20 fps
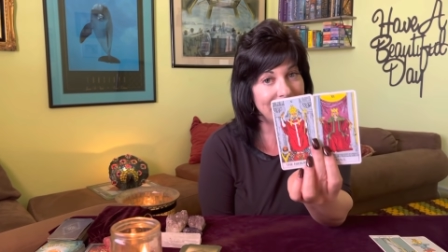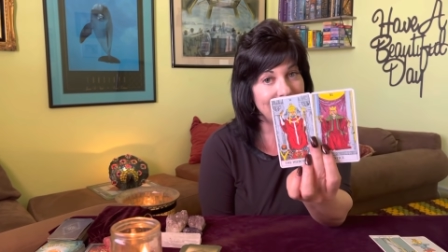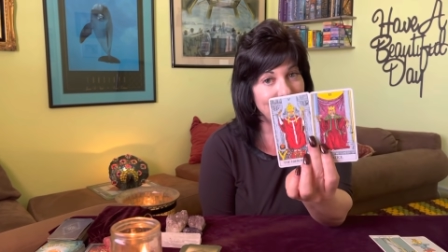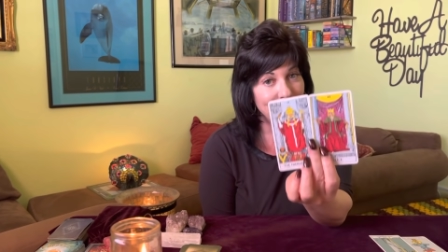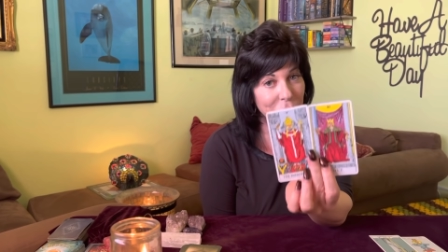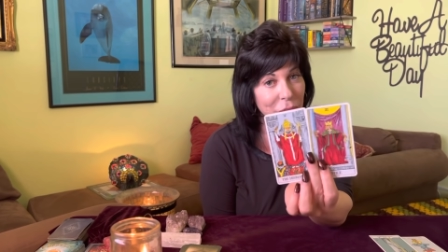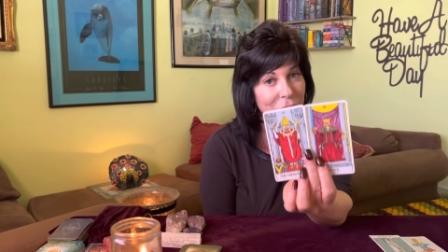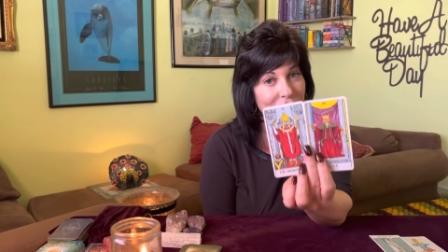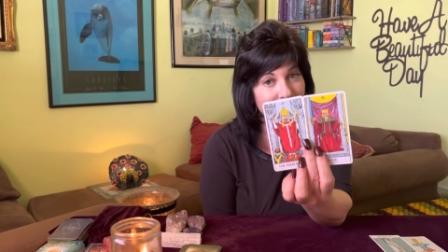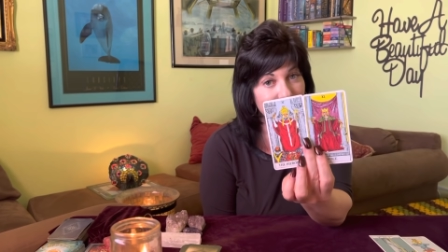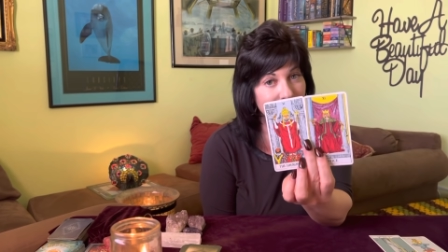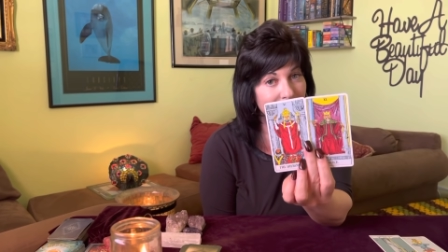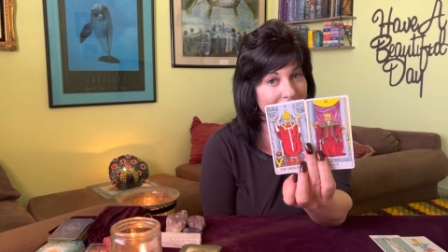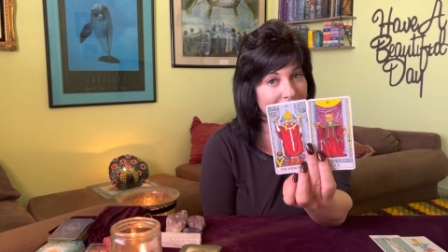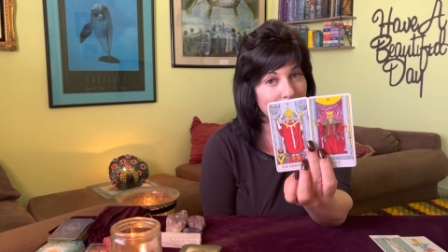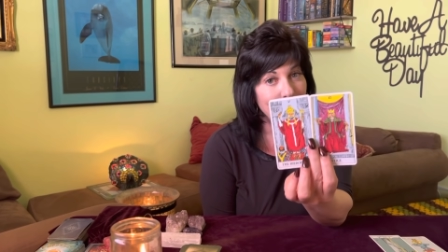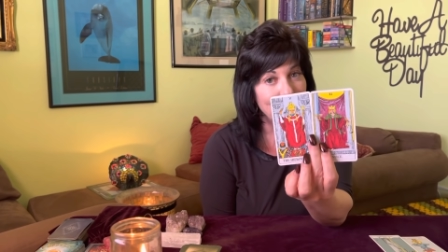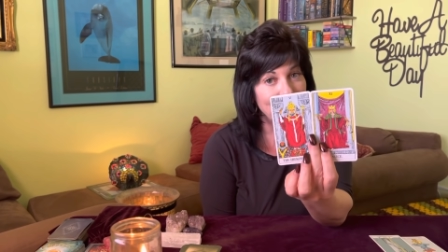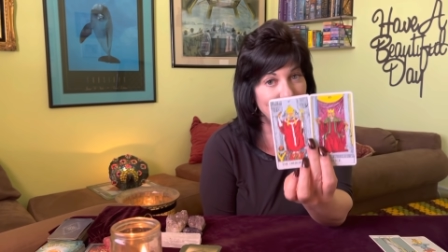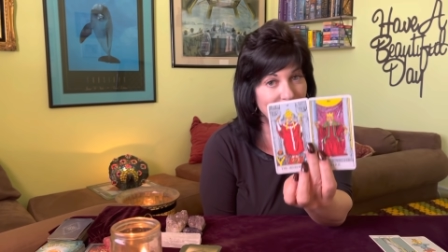and you are showing
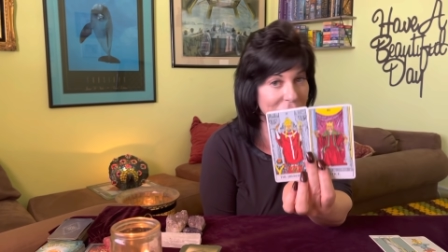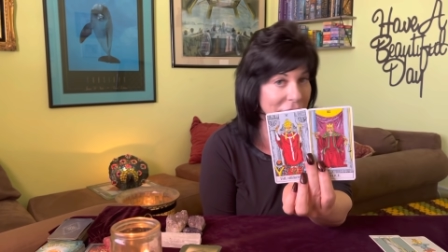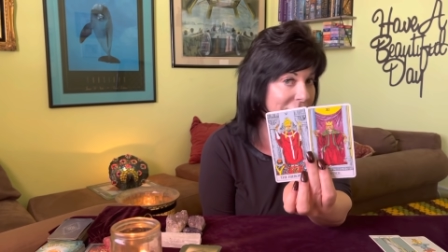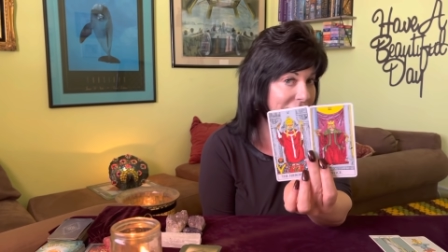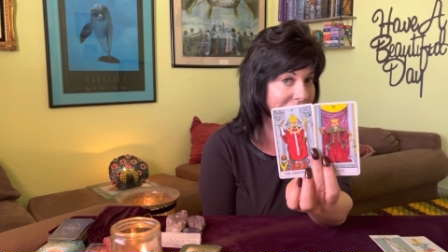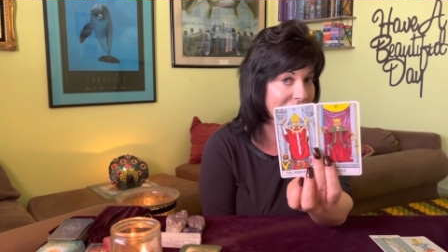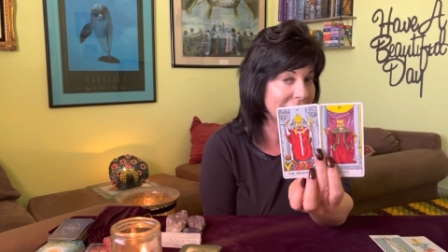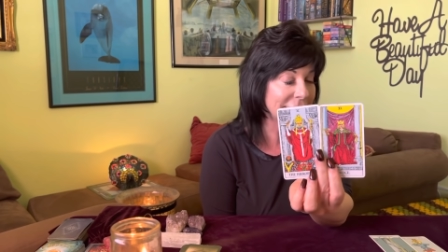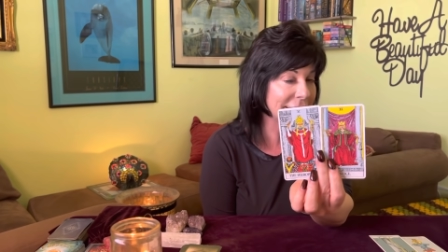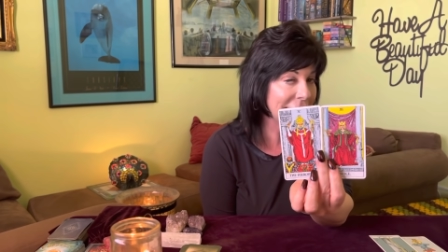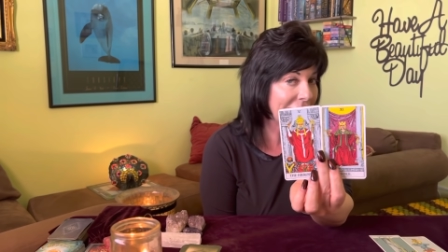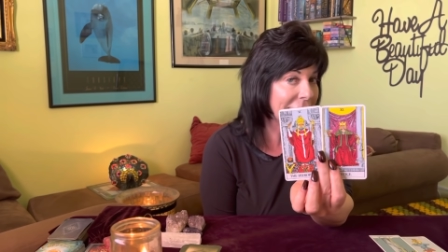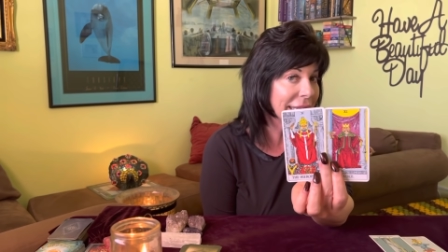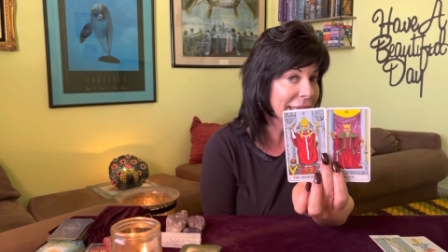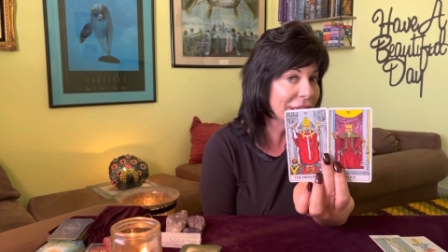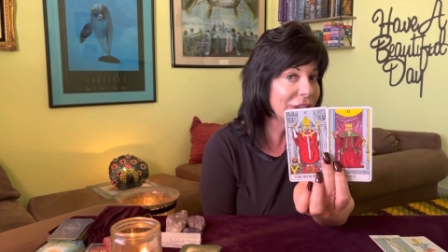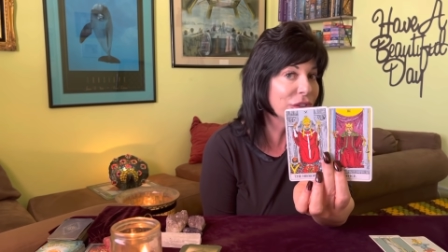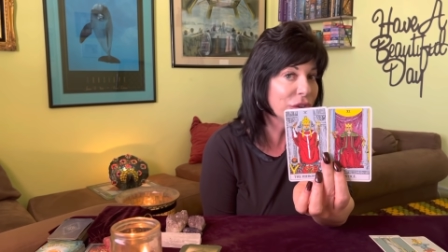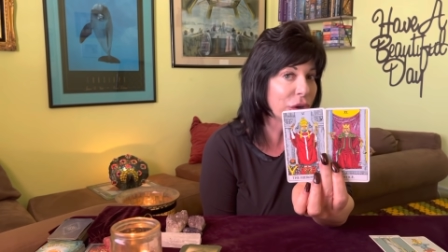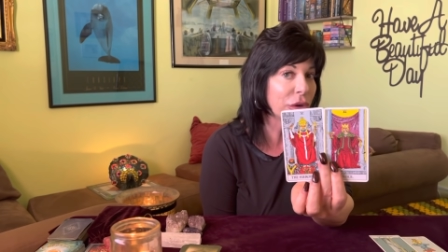up with justice. That
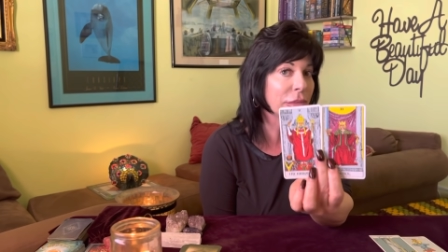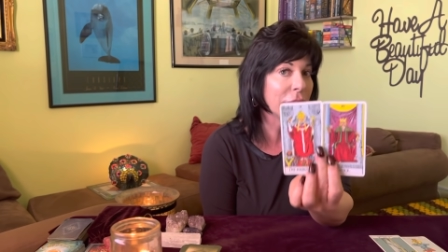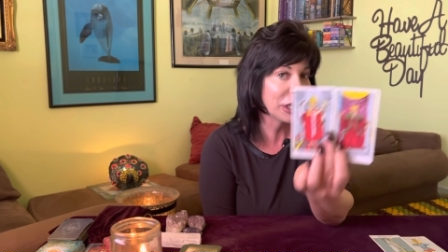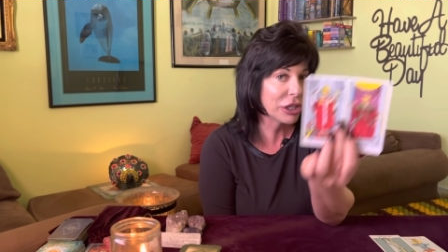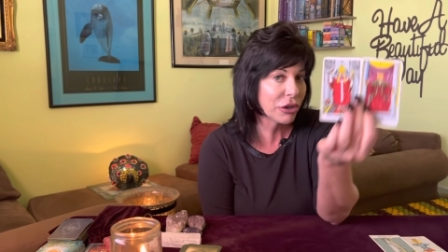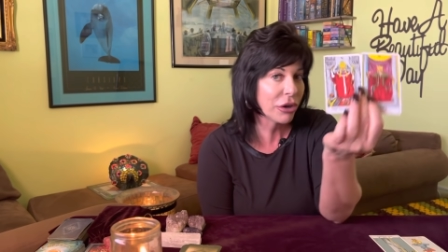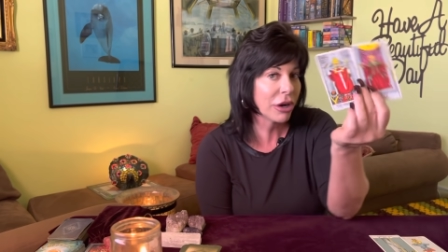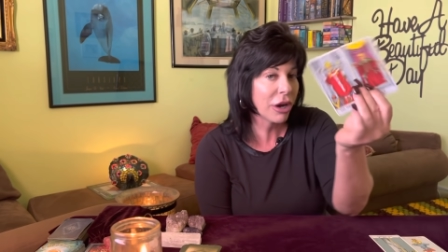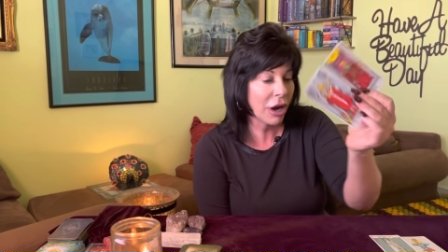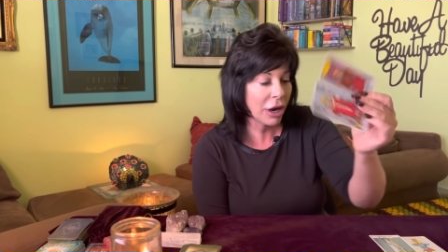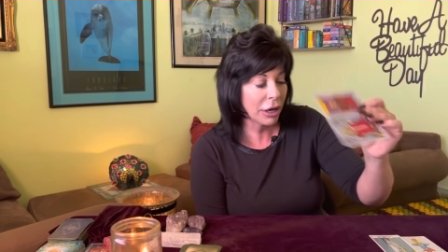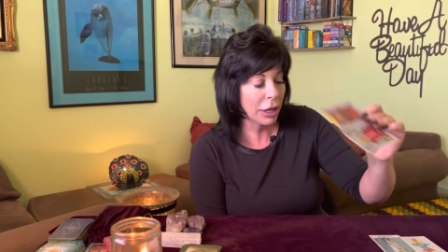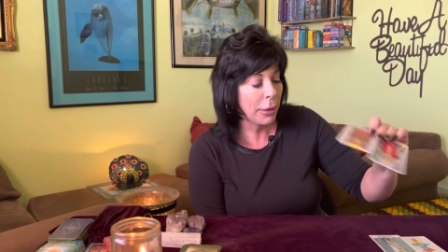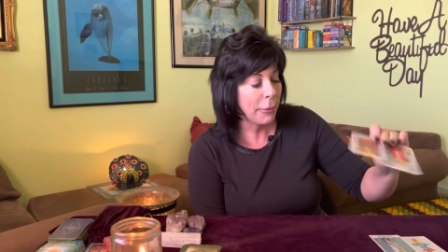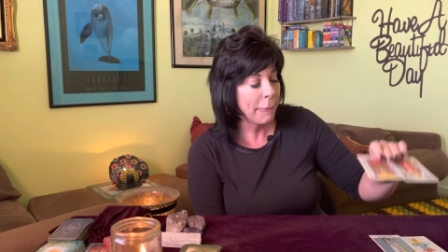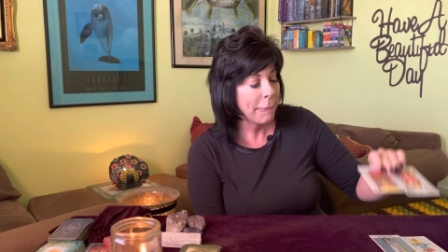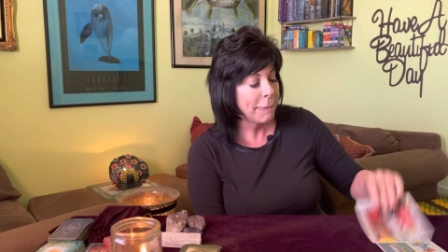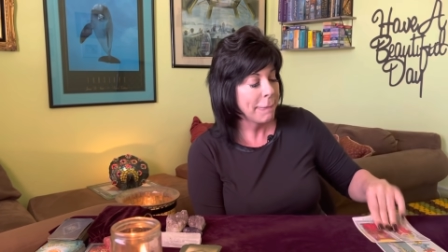is your major arcana.